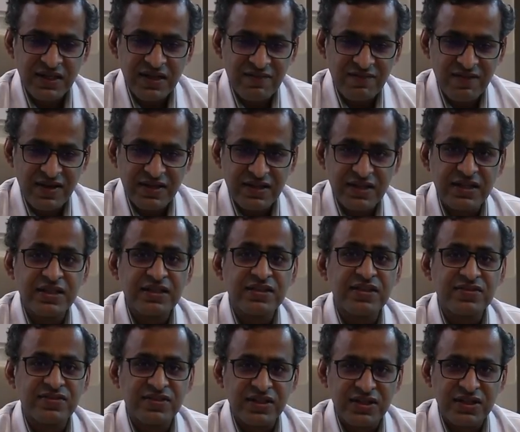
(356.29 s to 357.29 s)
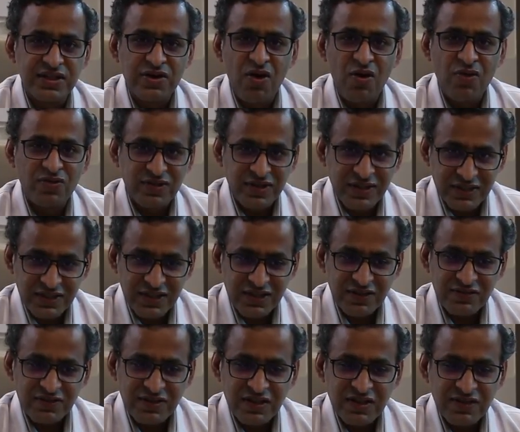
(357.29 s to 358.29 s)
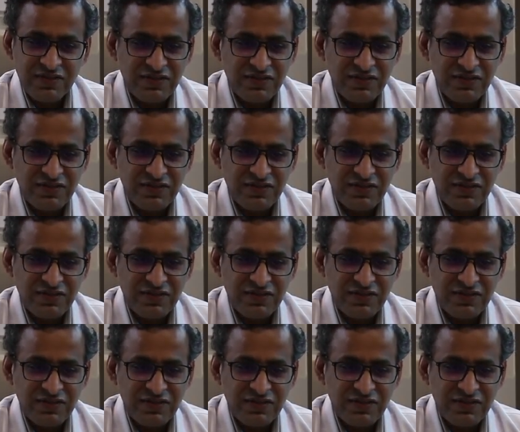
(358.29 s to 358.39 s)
whether it is a sudden onset cough,